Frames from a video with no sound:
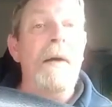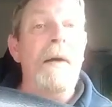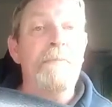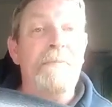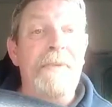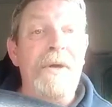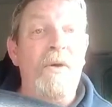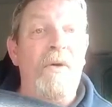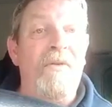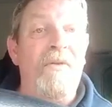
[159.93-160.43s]

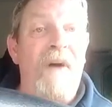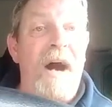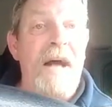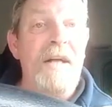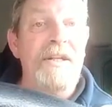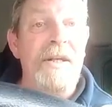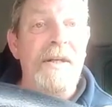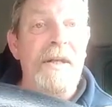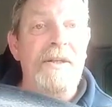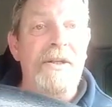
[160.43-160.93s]
people
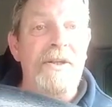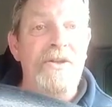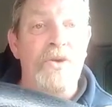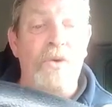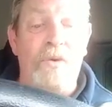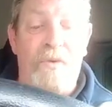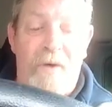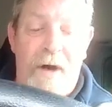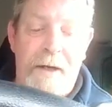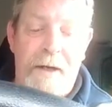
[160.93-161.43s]
vaccinated
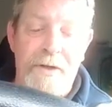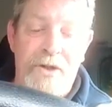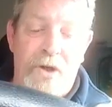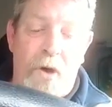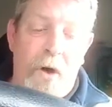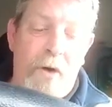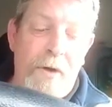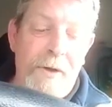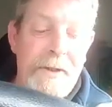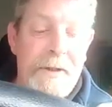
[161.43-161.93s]
so far in
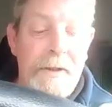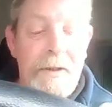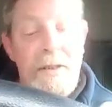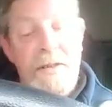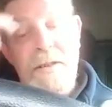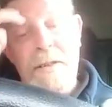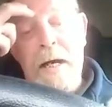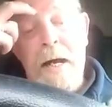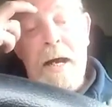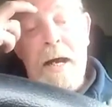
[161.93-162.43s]
Scotland,
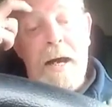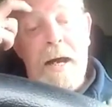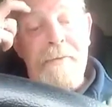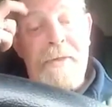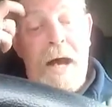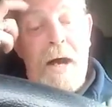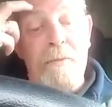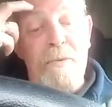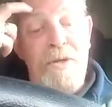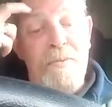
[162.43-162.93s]
and
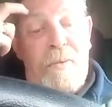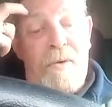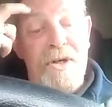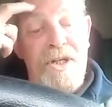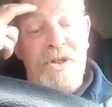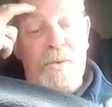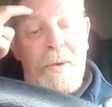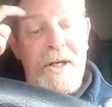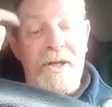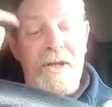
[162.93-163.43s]
that was
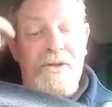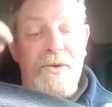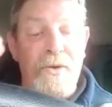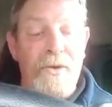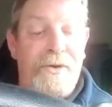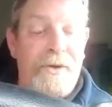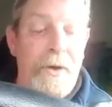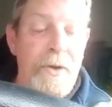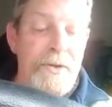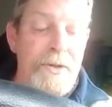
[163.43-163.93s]
plus
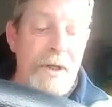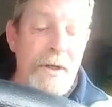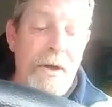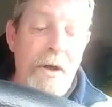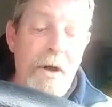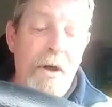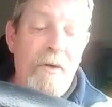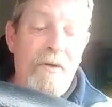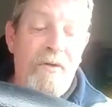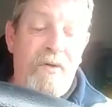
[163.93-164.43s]

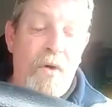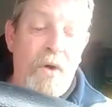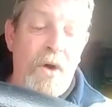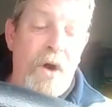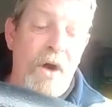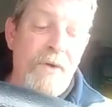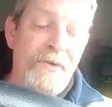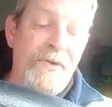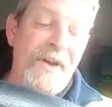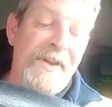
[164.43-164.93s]

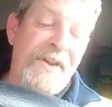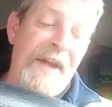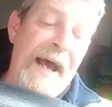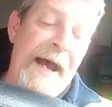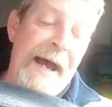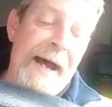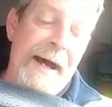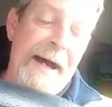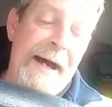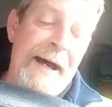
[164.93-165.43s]

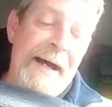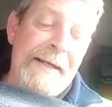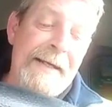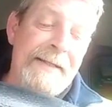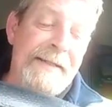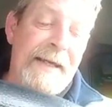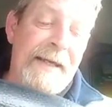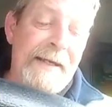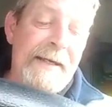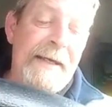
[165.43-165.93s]

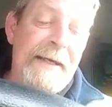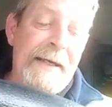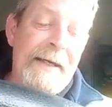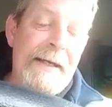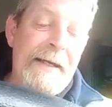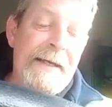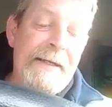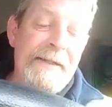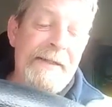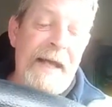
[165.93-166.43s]

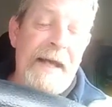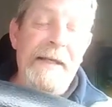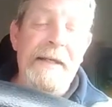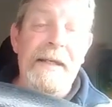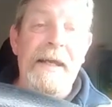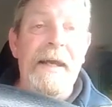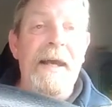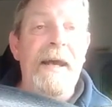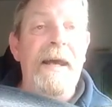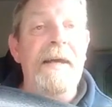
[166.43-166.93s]

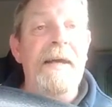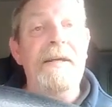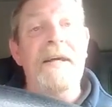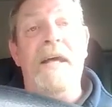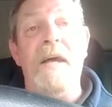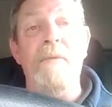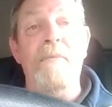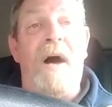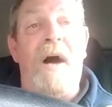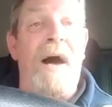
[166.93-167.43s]
22,498. You
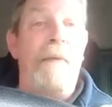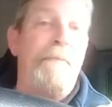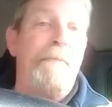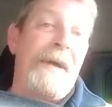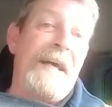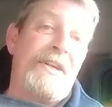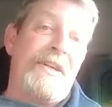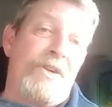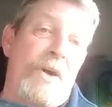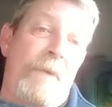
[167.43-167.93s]
keep that
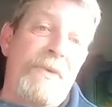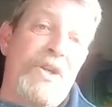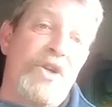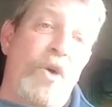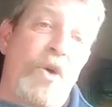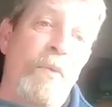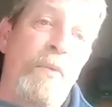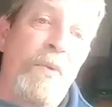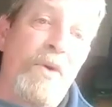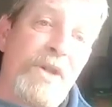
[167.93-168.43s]
pace up, it's
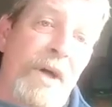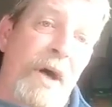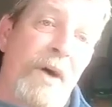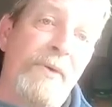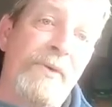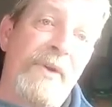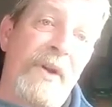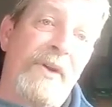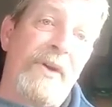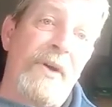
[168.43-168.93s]
almost
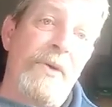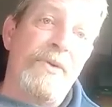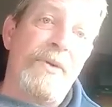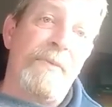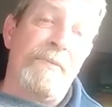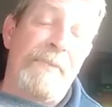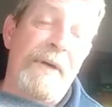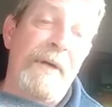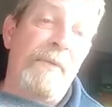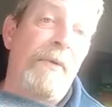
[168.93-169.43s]

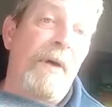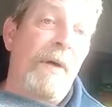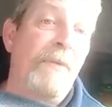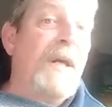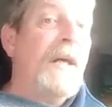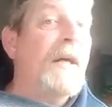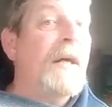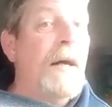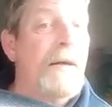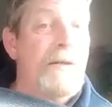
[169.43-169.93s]
100,000 people a
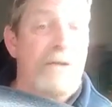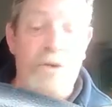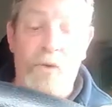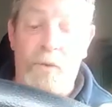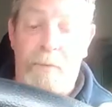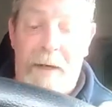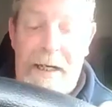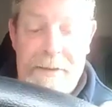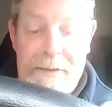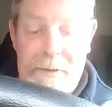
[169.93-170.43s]
week. That's no
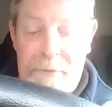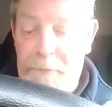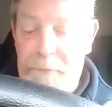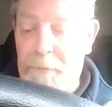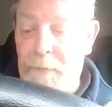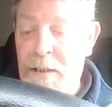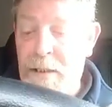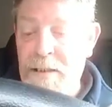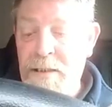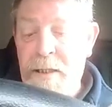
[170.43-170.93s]
bad.
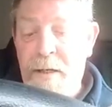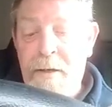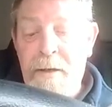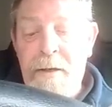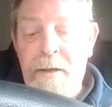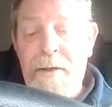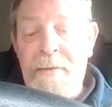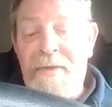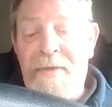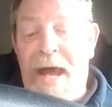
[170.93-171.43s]

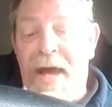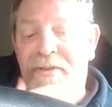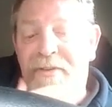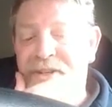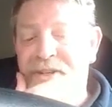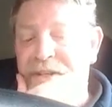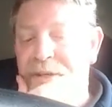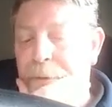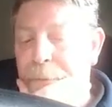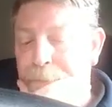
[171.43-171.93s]

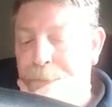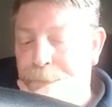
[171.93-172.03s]
Deaths.